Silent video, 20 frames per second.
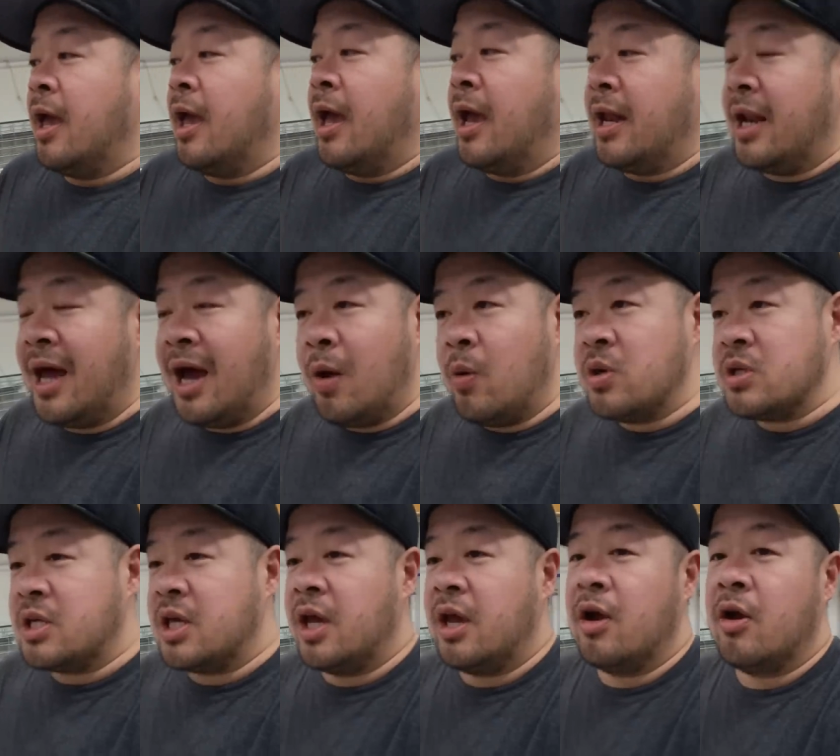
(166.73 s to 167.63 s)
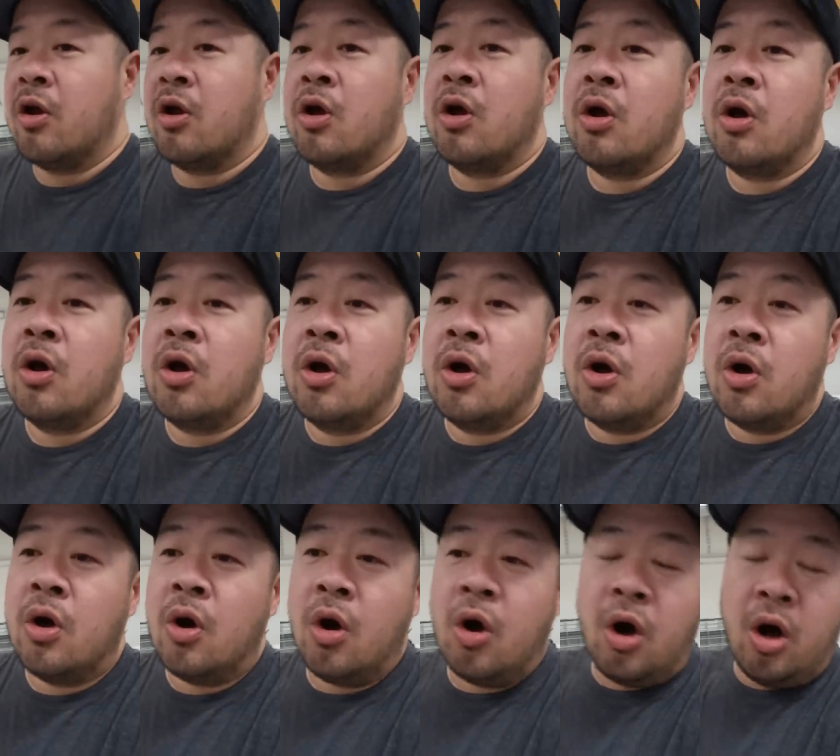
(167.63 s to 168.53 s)
And I was here
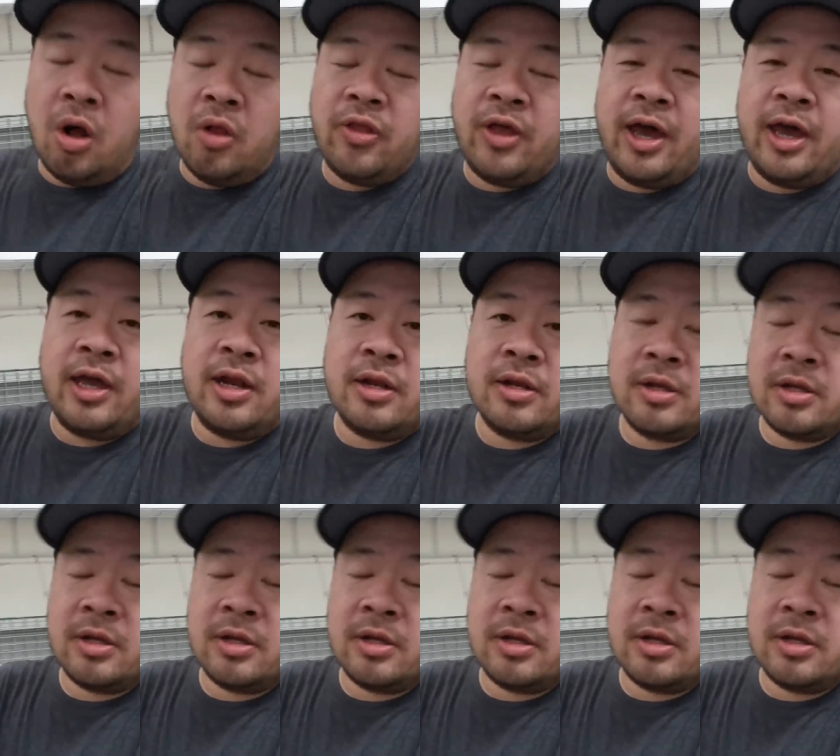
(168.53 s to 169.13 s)
all night